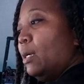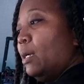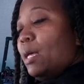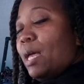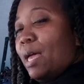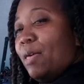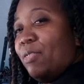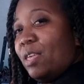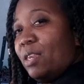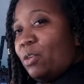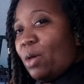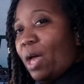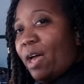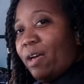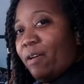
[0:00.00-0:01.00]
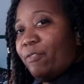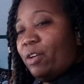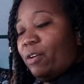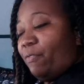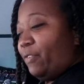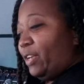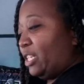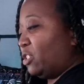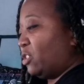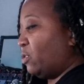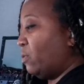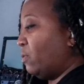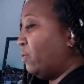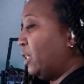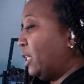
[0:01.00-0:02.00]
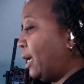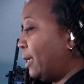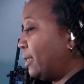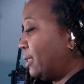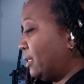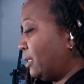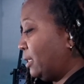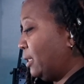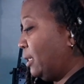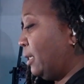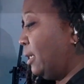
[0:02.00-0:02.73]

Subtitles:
And then you have a fixed velocity.